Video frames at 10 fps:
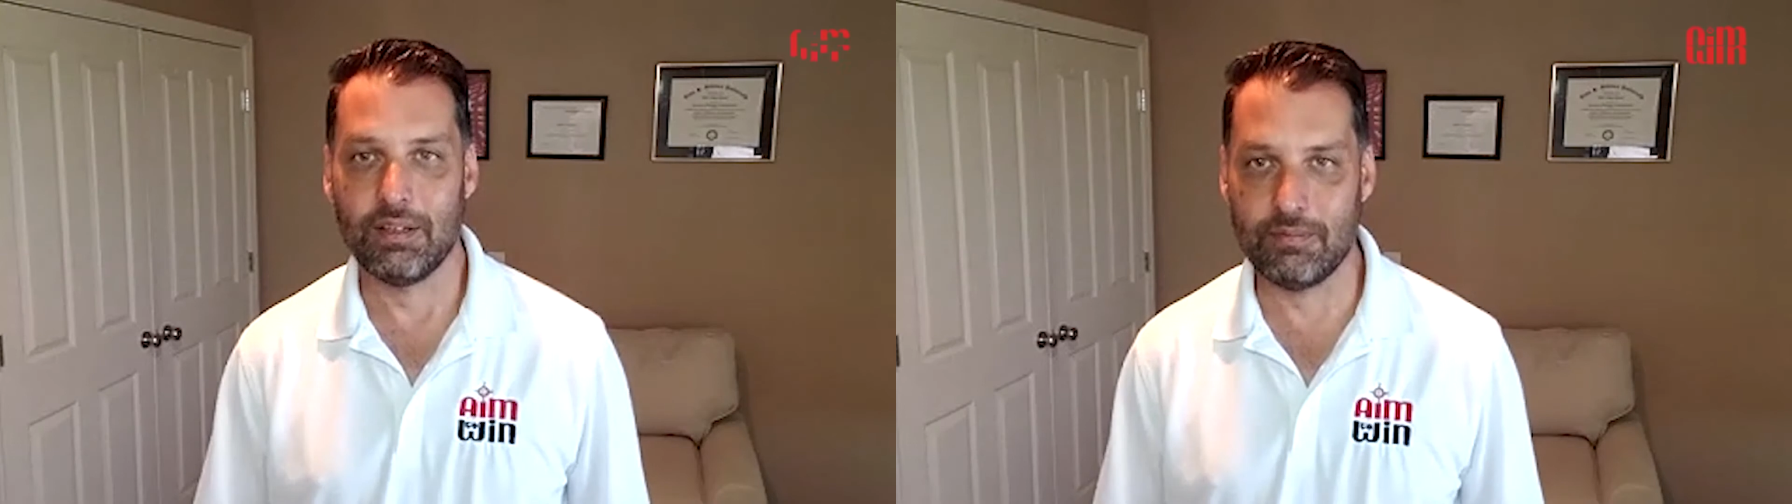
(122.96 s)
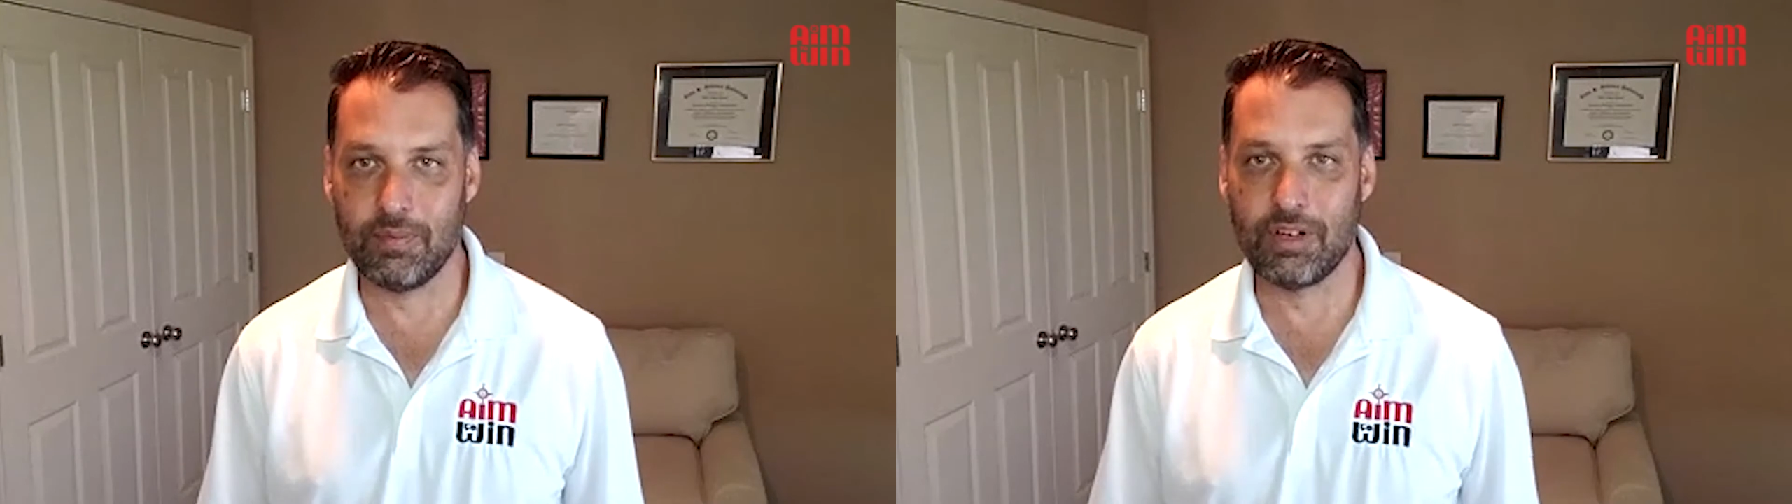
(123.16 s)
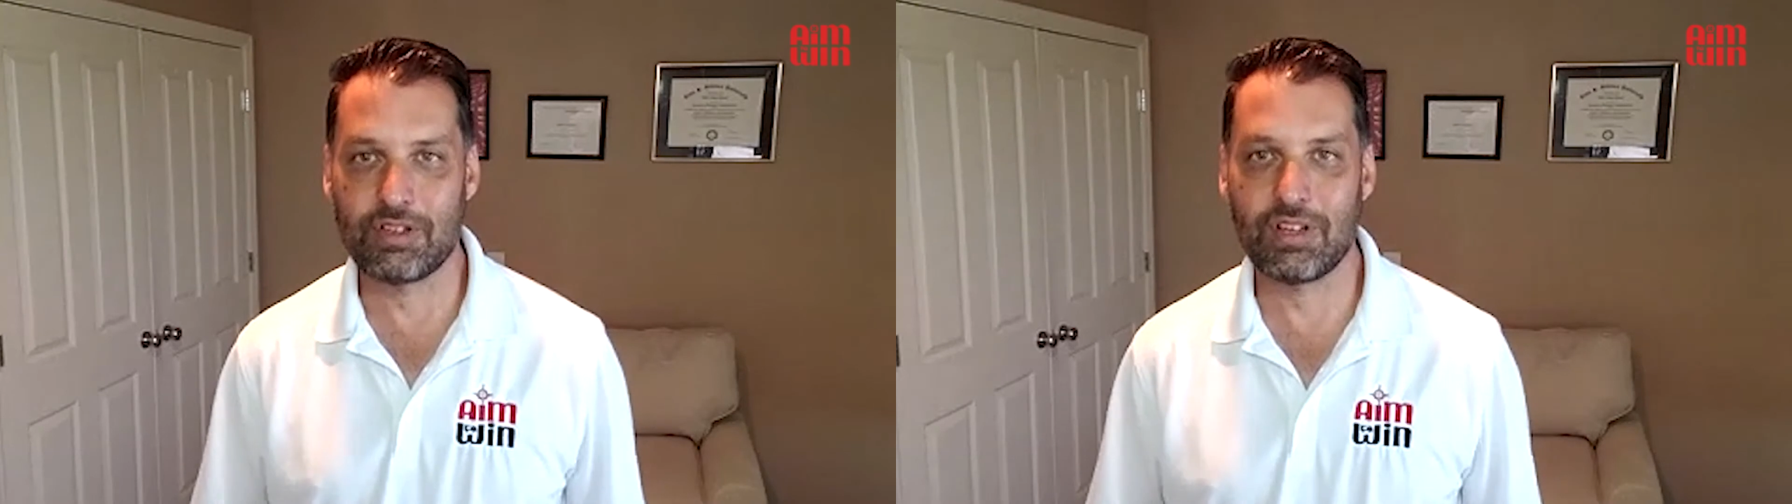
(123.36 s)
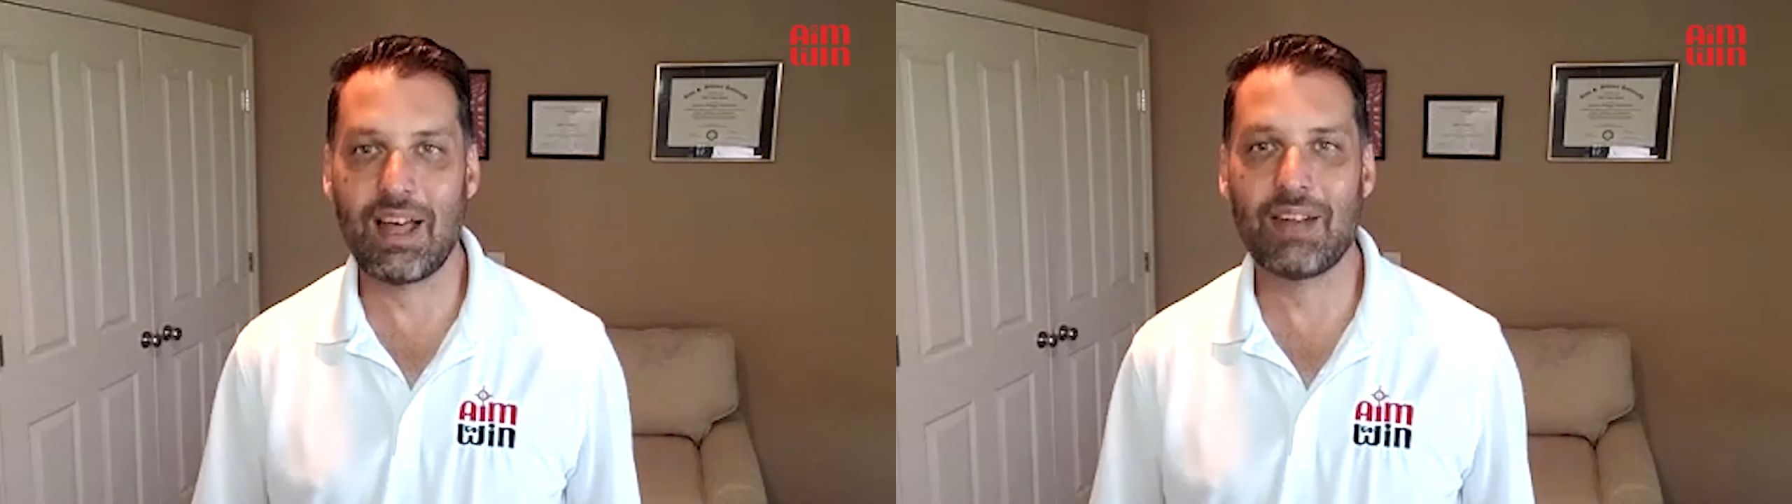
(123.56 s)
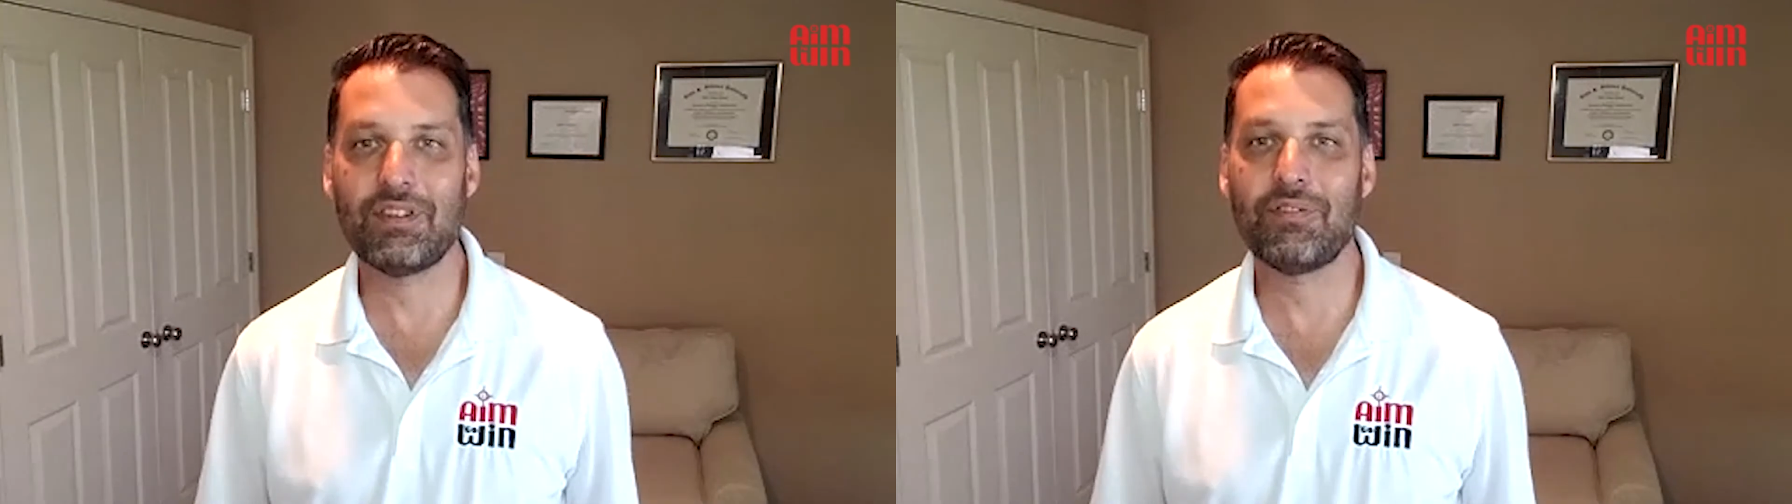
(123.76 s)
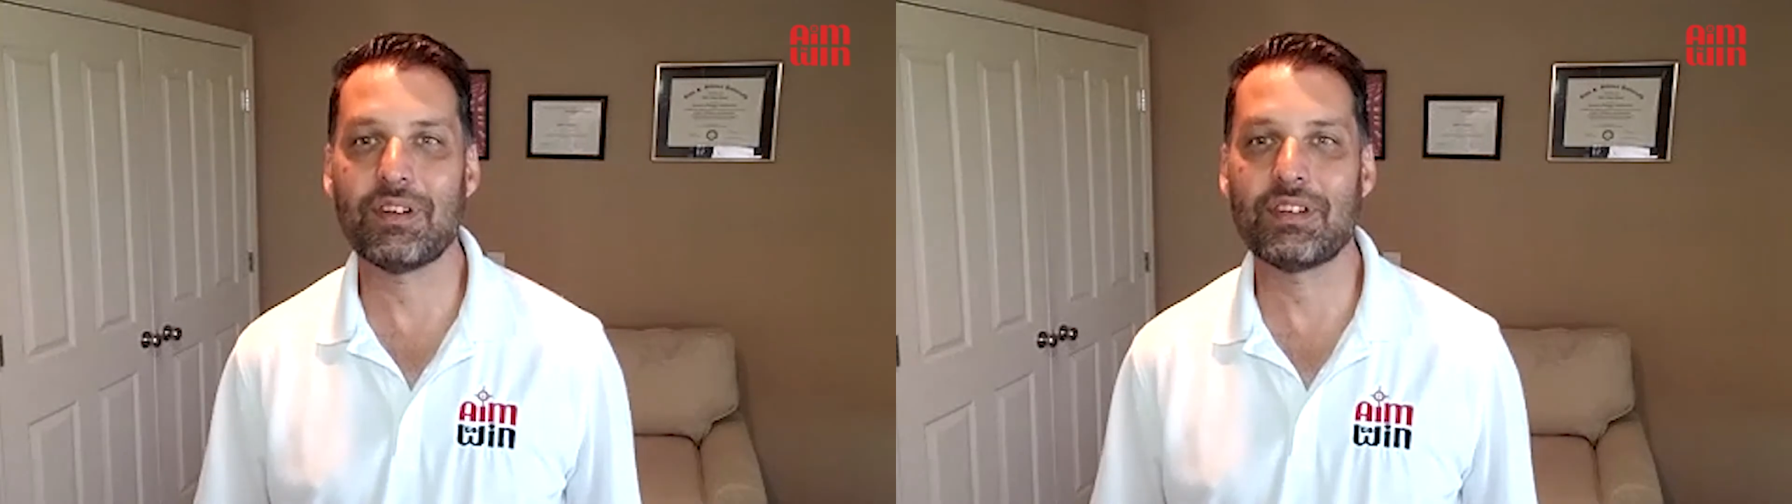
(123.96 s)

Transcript: there's a lot of different